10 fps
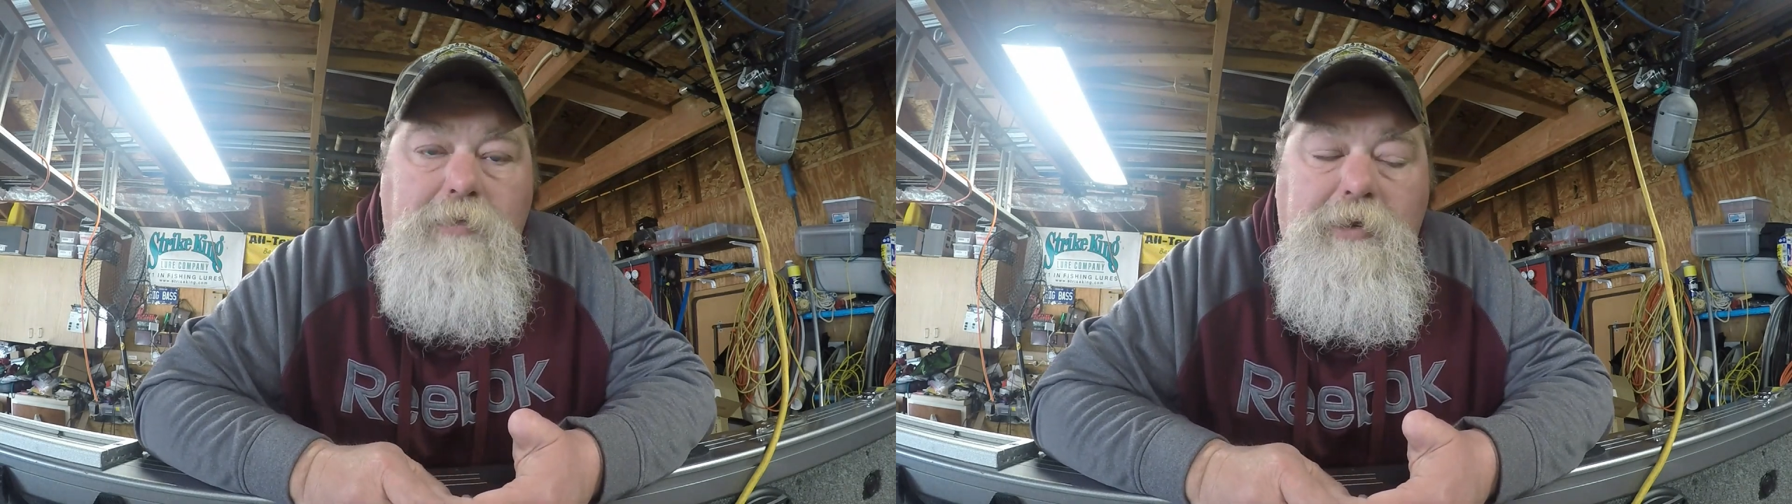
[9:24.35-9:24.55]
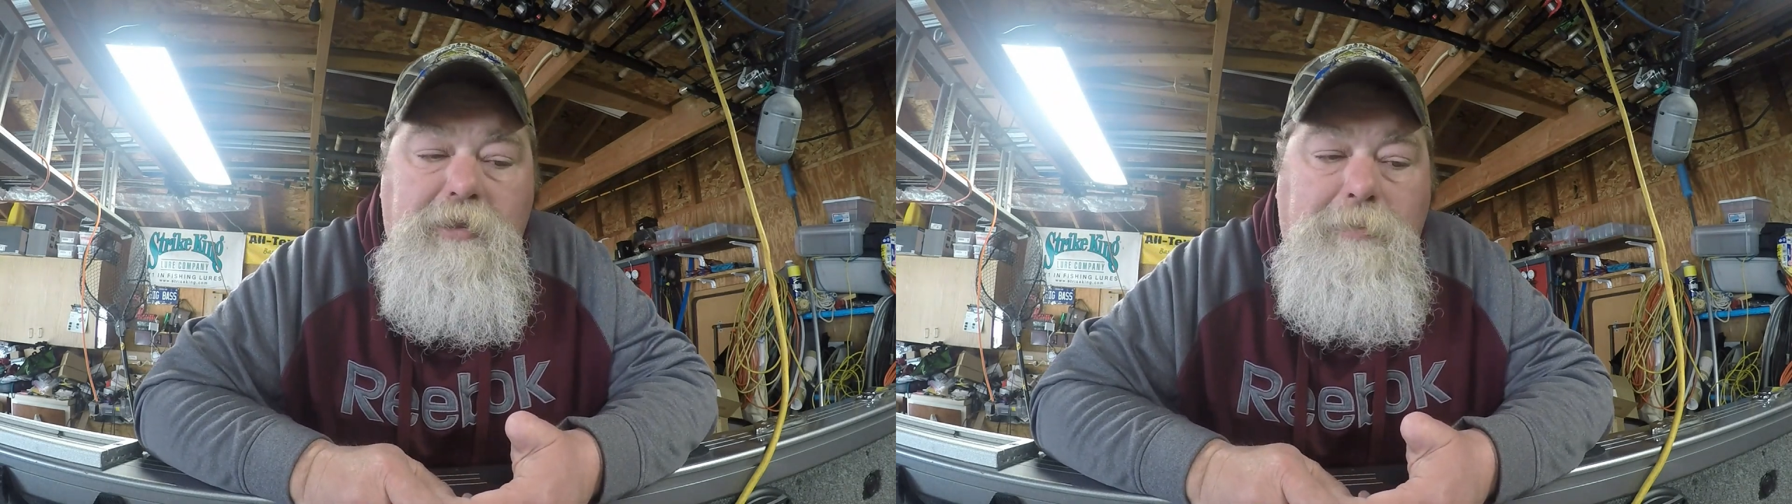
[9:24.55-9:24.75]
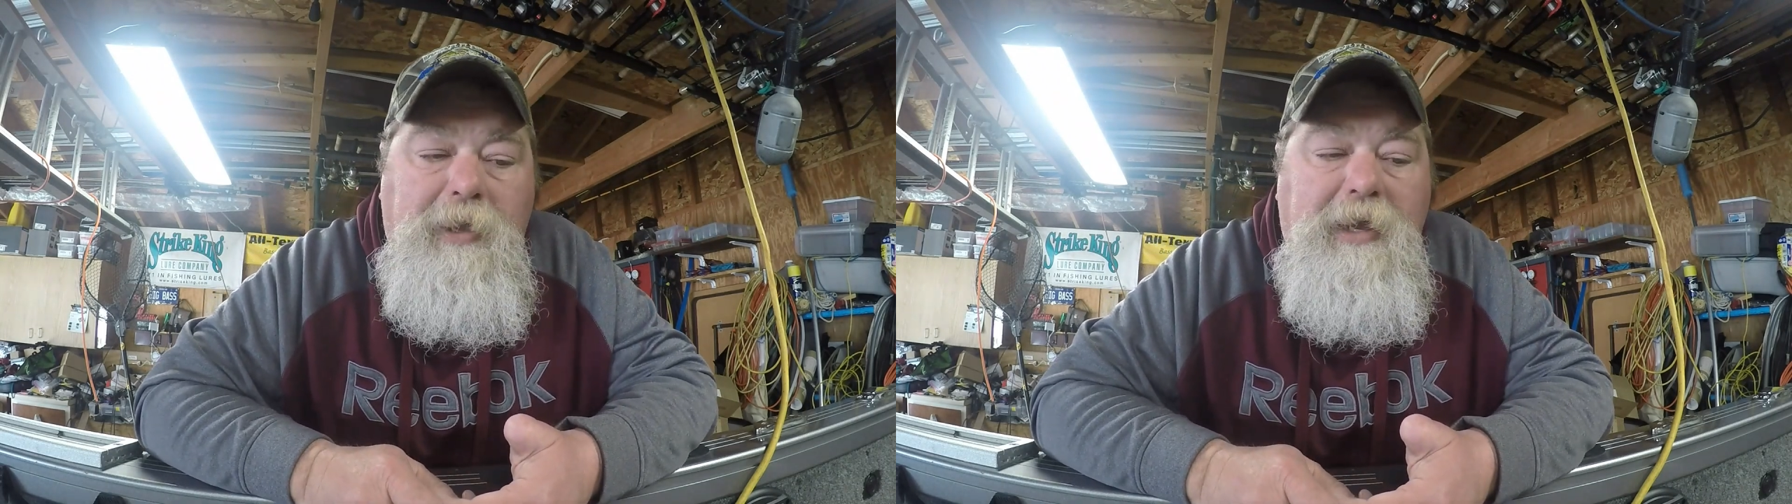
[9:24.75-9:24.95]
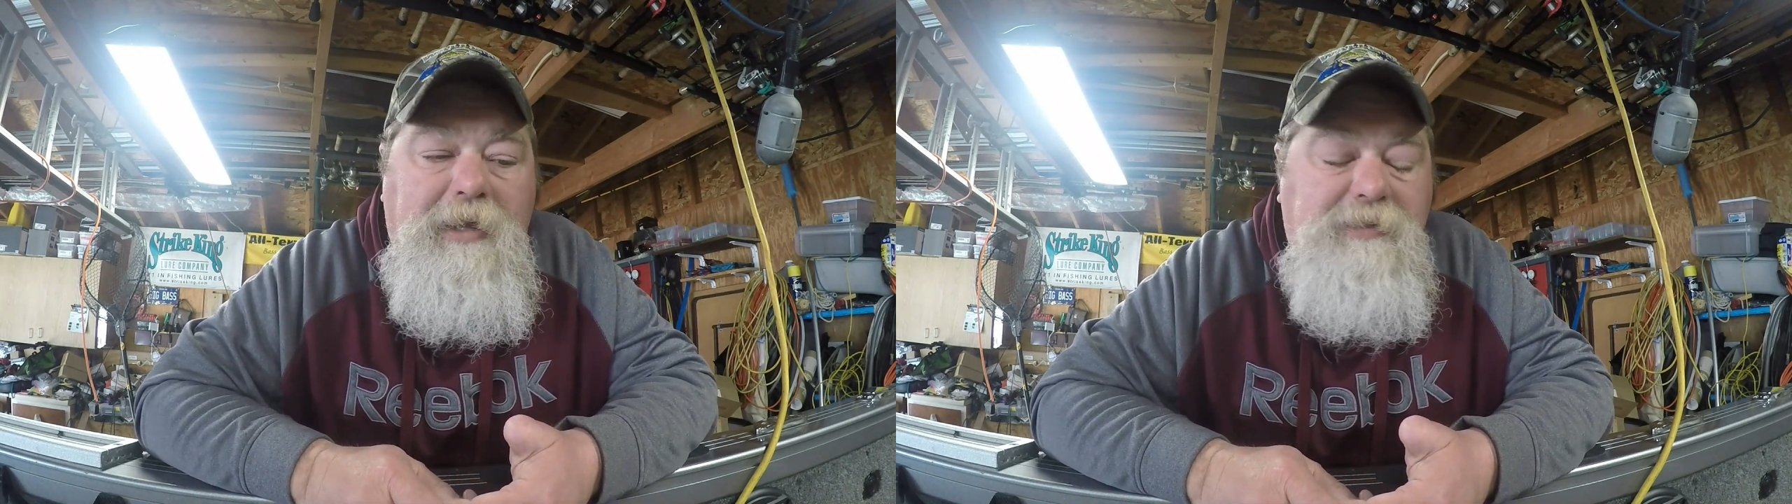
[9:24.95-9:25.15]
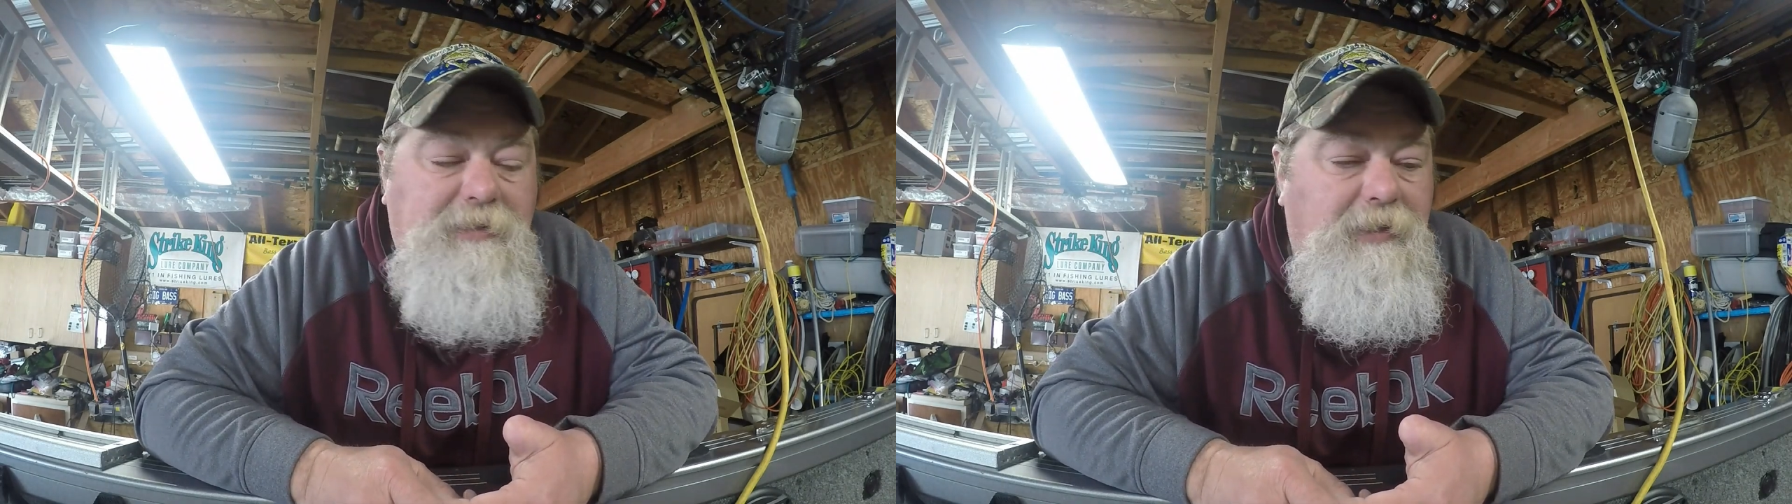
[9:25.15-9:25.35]
run in the
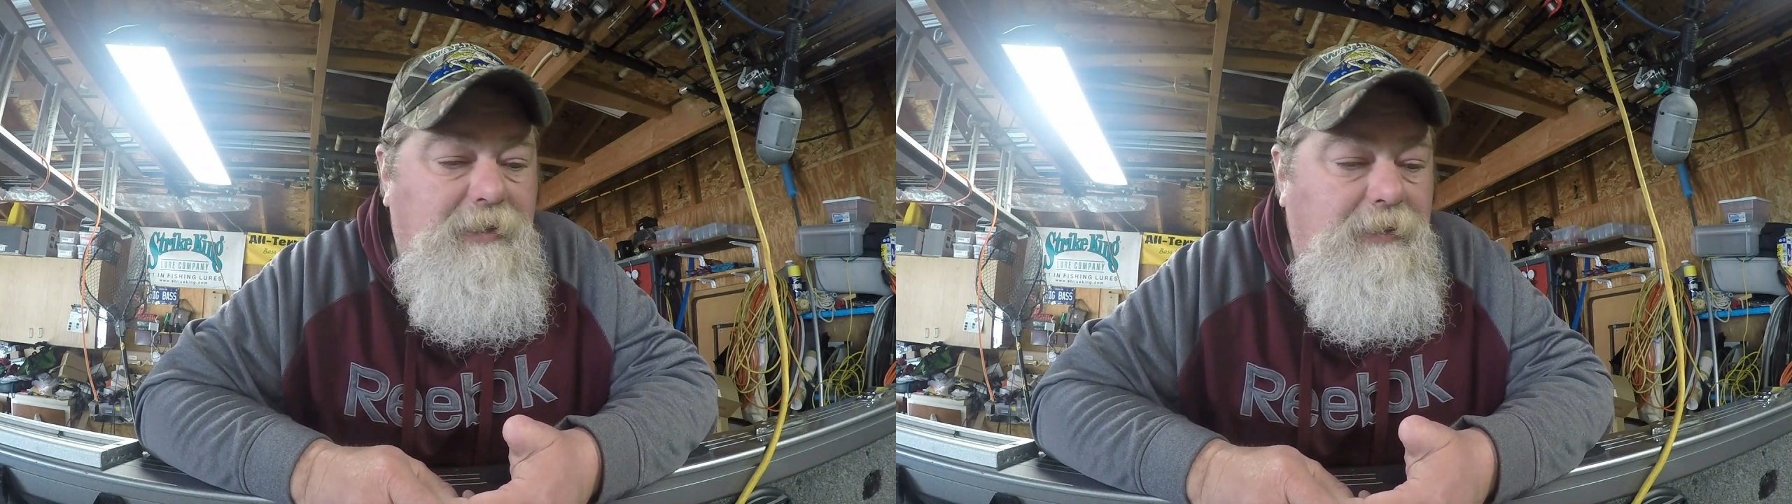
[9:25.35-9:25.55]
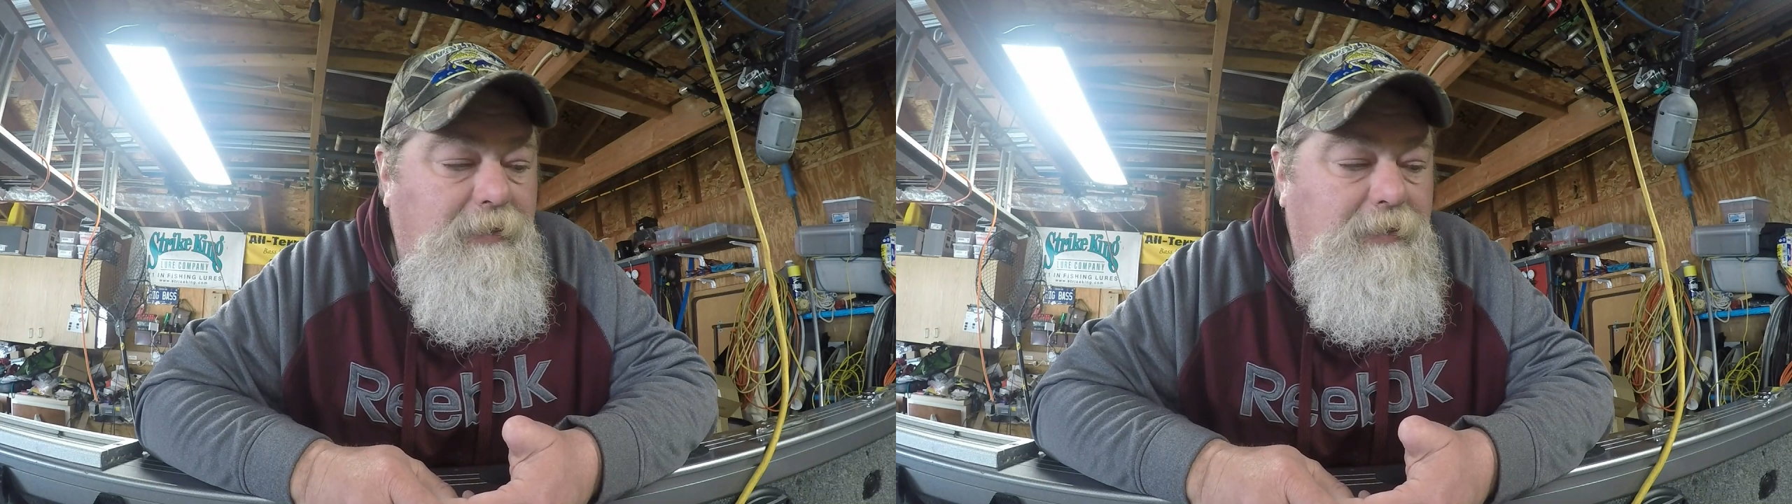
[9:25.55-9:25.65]
past.